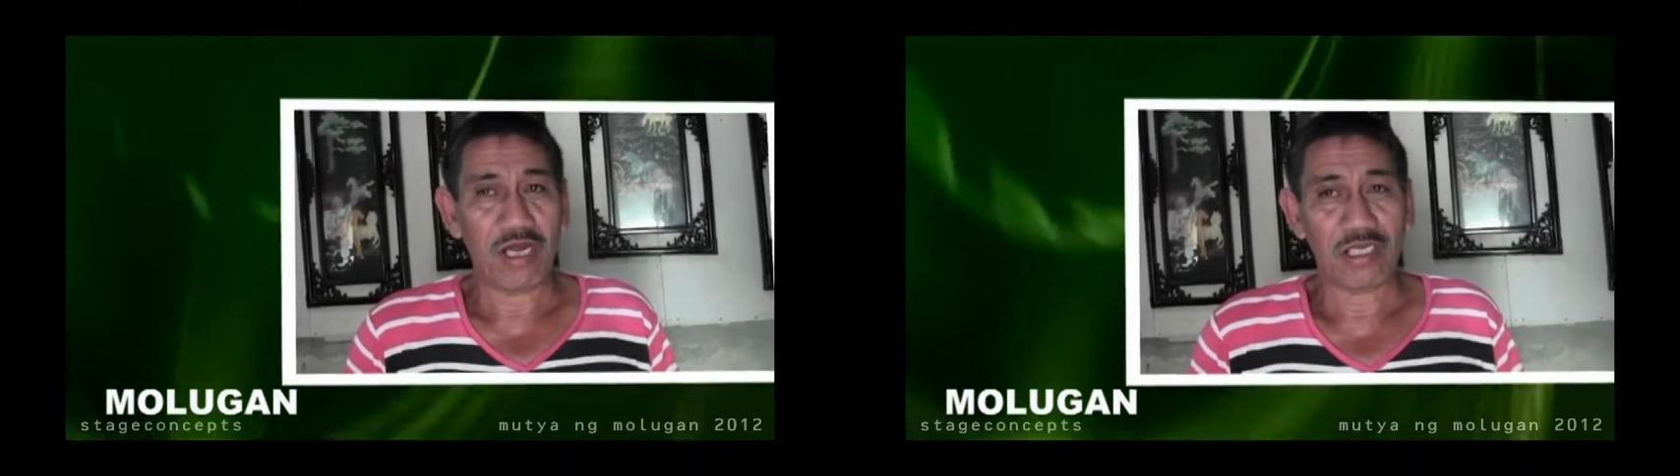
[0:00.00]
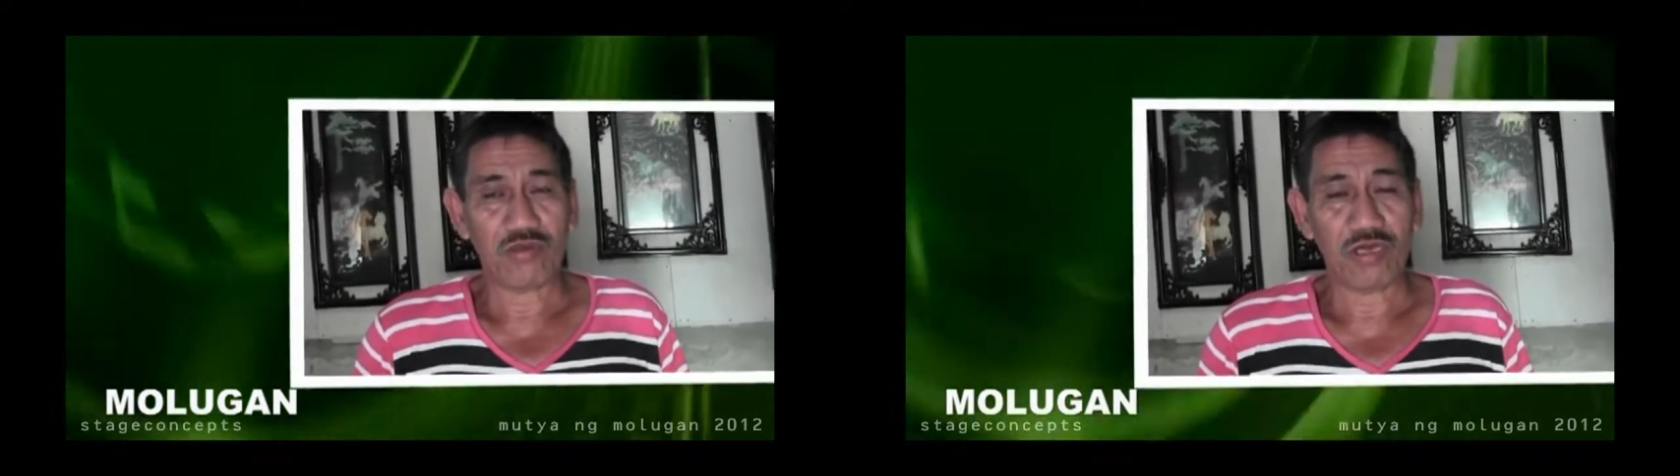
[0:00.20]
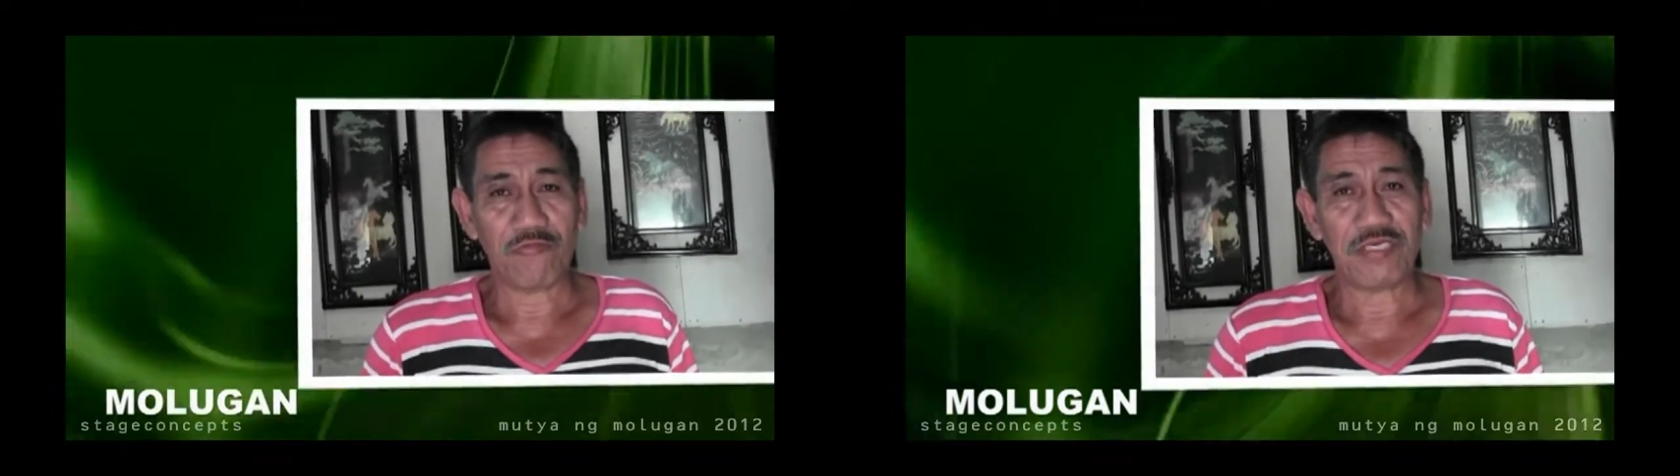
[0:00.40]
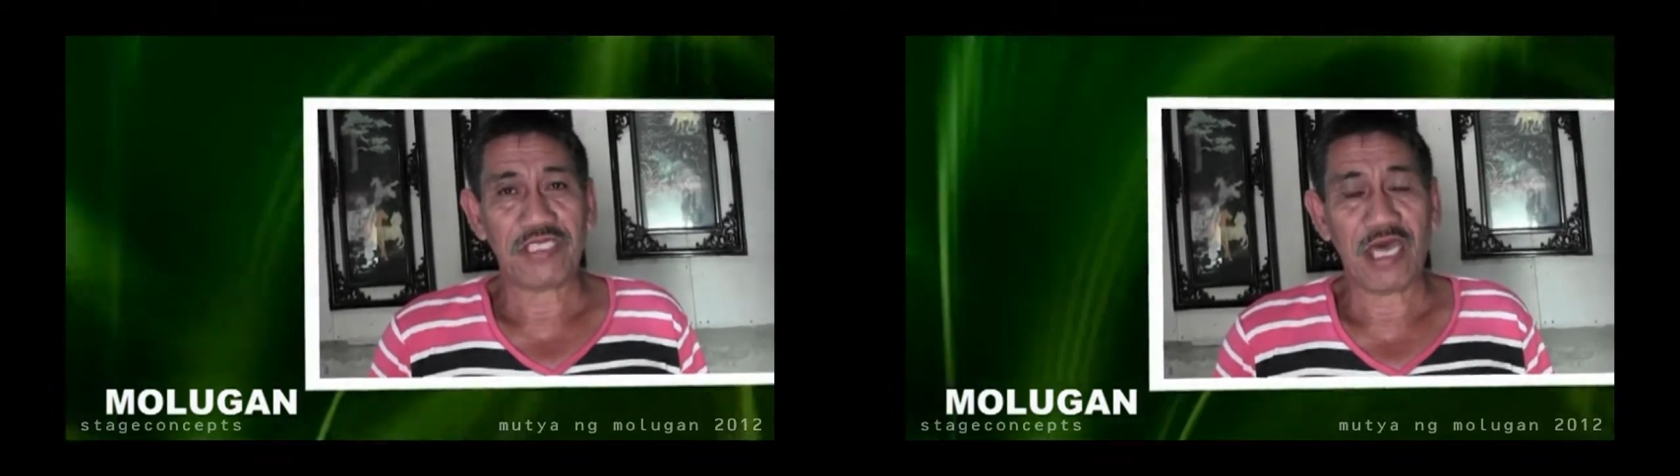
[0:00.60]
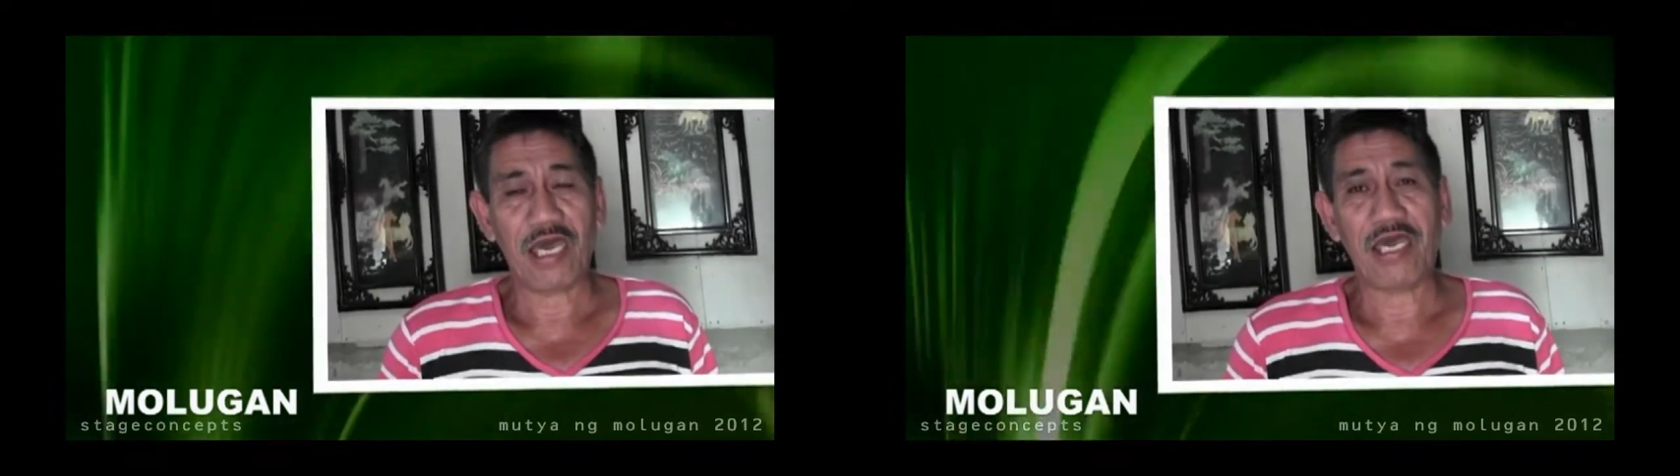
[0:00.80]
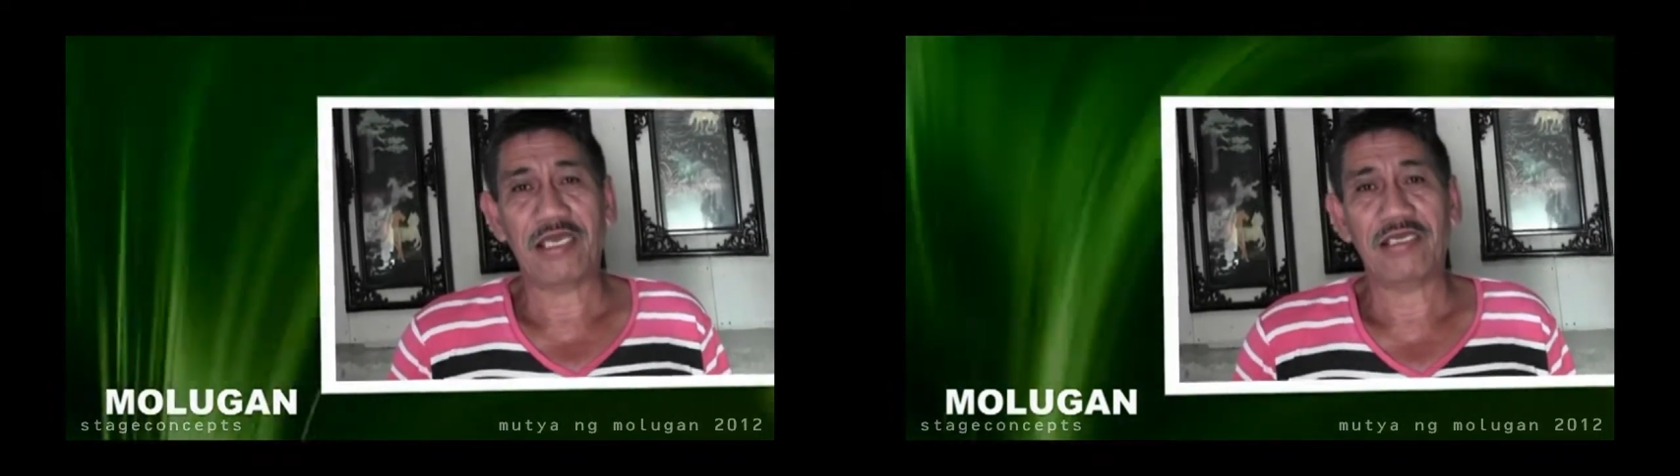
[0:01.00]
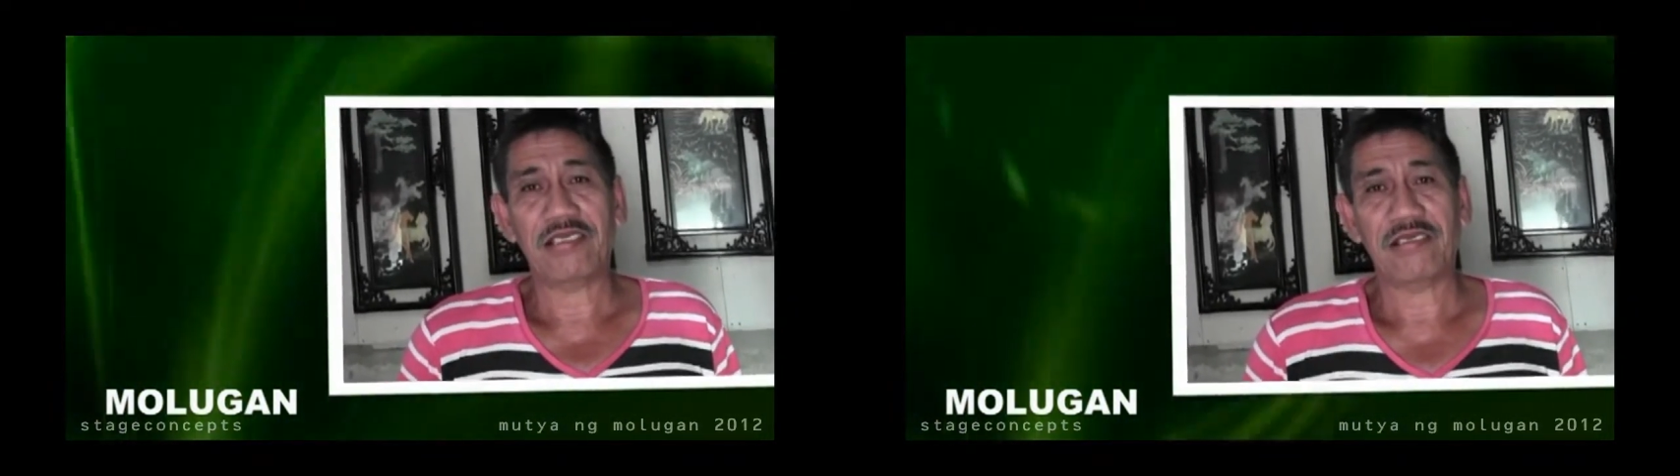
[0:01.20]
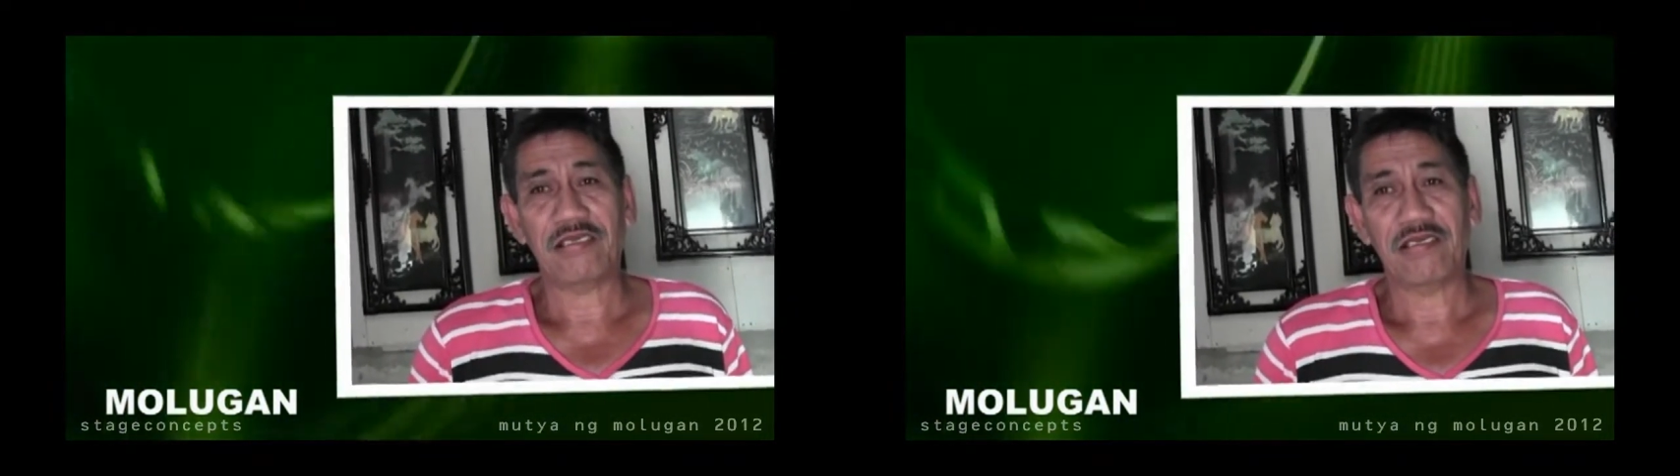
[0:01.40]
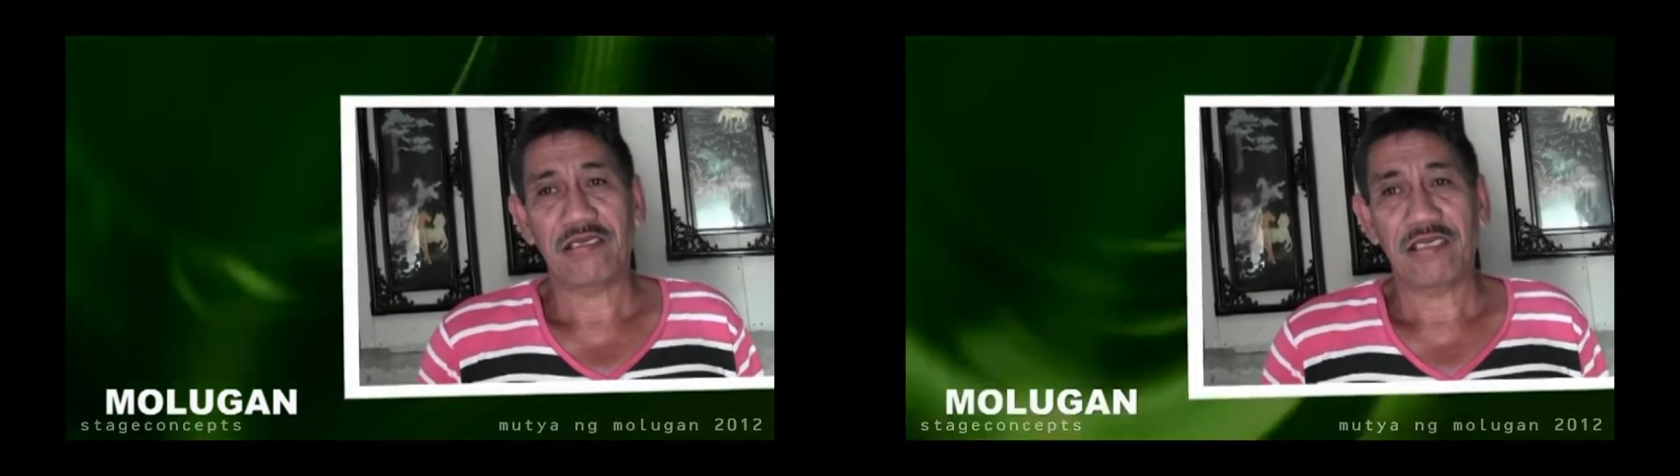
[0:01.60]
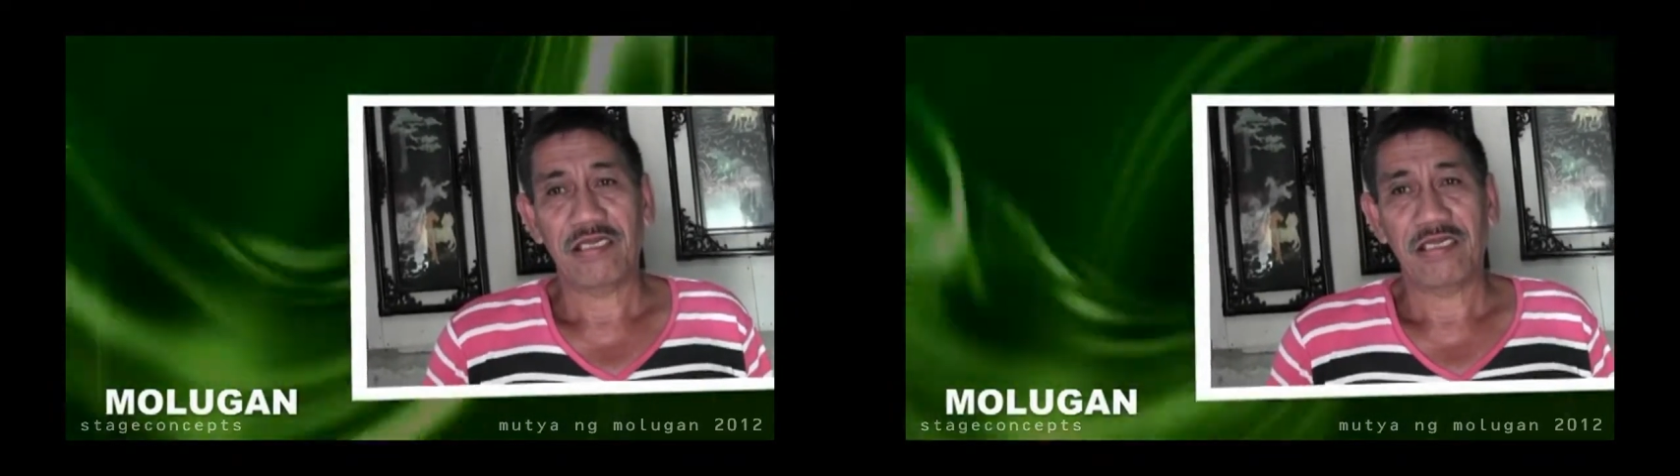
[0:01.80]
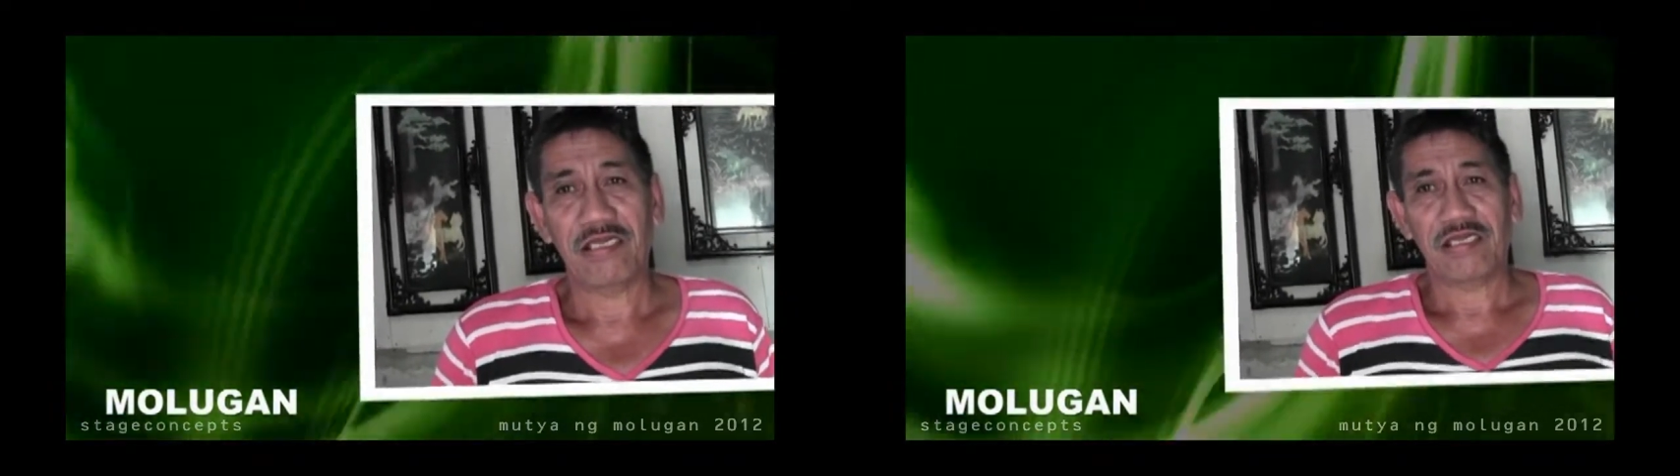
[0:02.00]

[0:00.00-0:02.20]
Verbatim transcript: Cumba Sr., who has